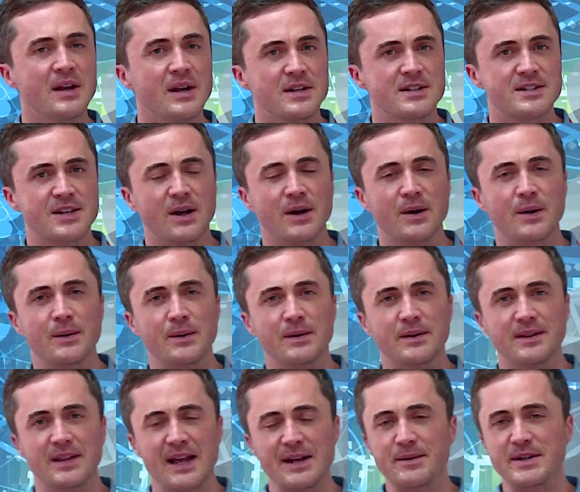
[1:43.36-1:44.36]
So
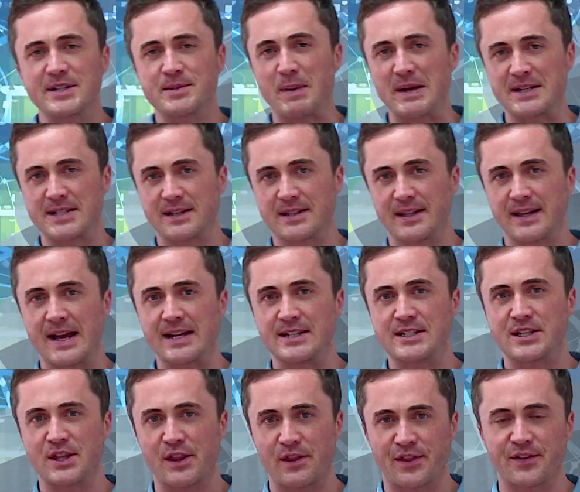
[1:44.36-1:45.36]
language basically
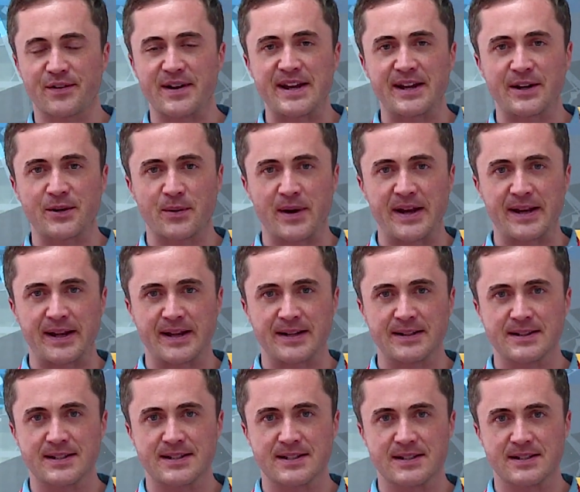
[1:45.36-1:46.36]
has three
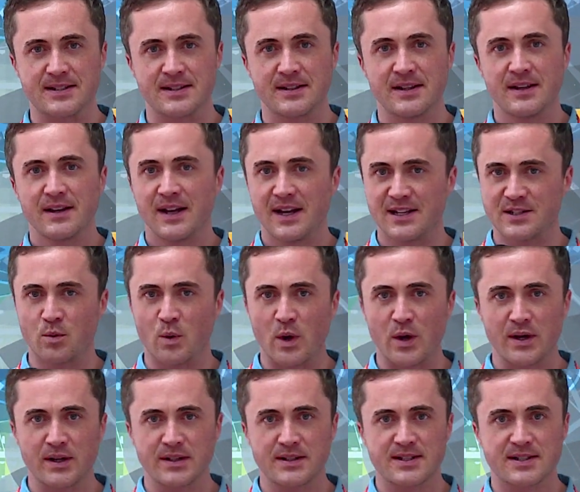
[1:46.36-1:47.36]
ingredients. It has
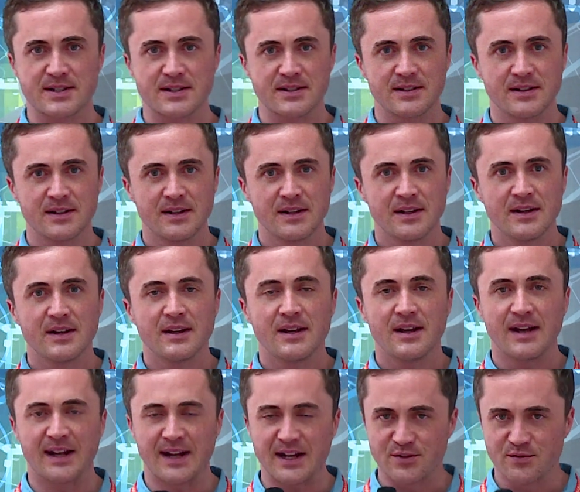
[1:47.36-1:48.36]
words,
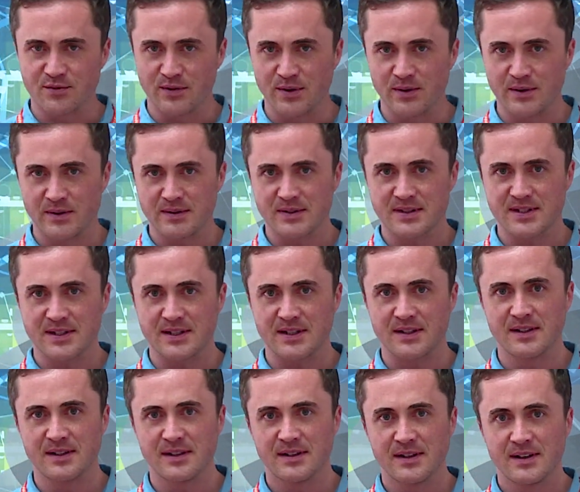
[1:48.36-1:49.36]
it has rules,
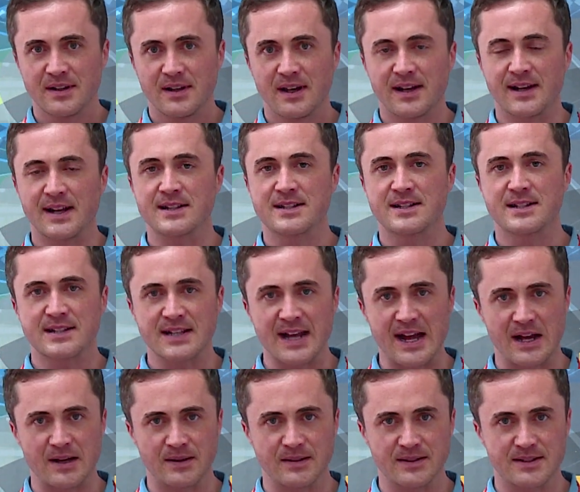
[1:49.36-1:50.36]
and it has
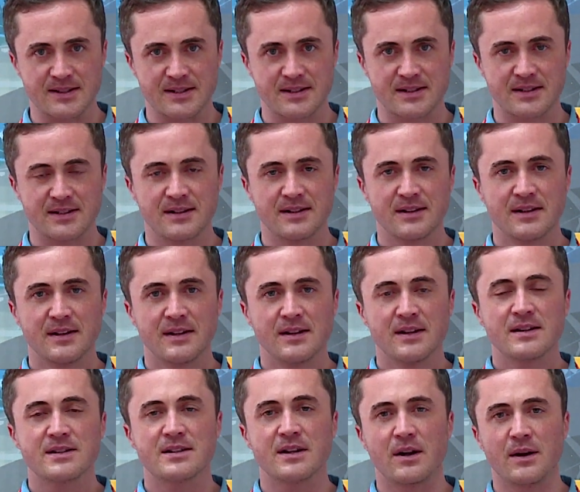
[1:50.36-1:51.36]
sounds.
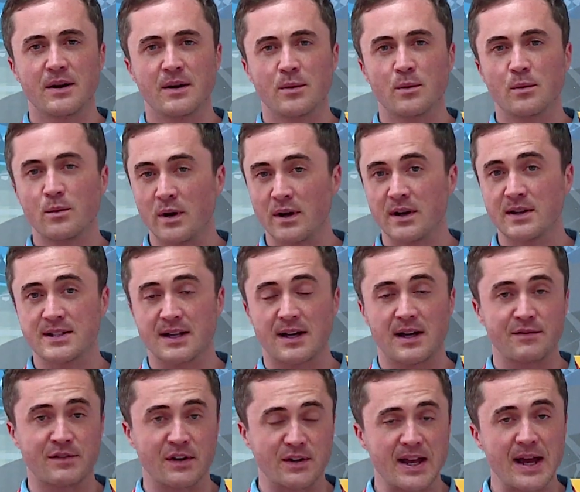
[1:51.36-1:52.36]
So words
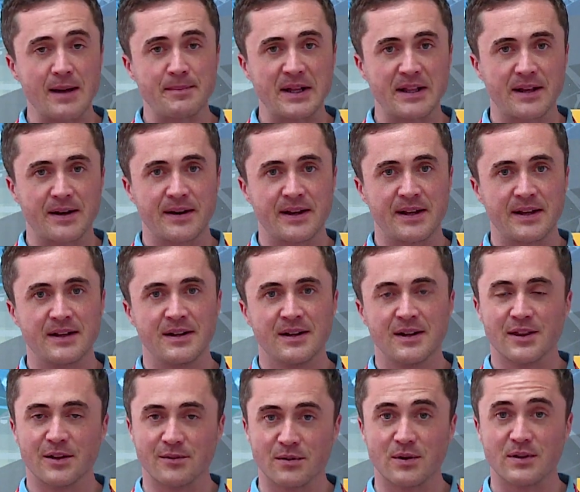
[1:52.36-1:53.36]
are vocabulary,
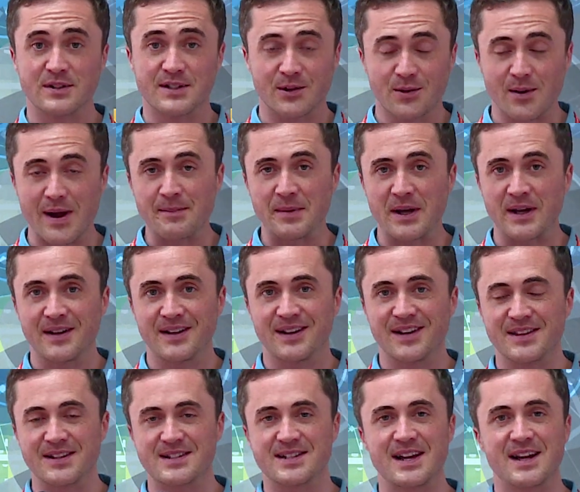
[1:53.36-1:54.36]
the rules are grammar,
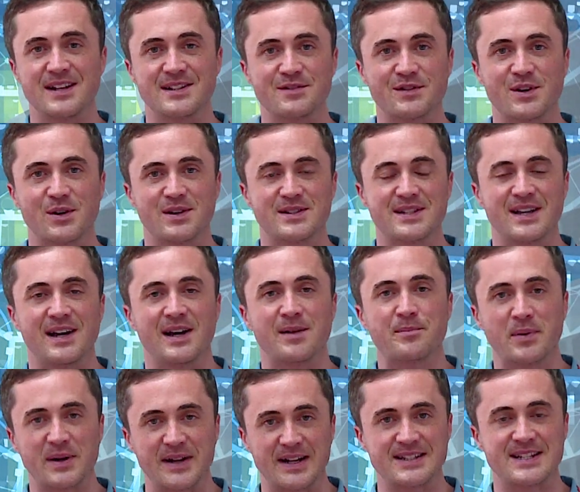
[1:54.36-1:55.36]
and the sounds, of course, are
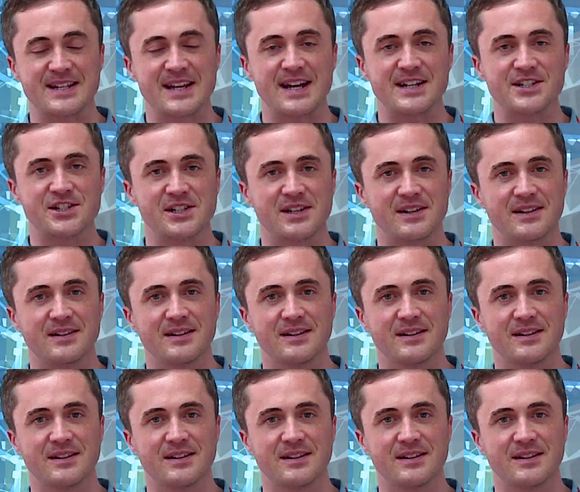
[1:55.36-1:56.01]
pronunciation.